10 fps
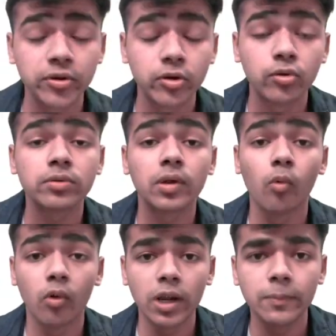know, the
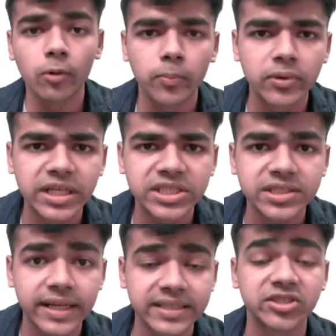world population
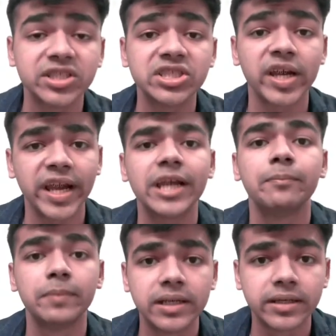has reached 8
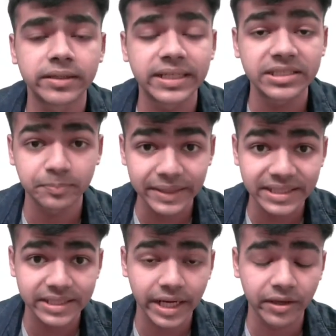billion. This
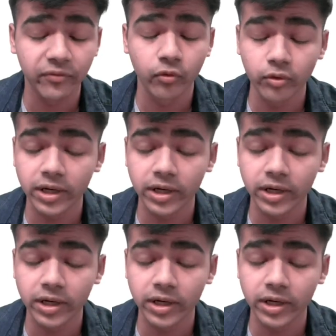means that the food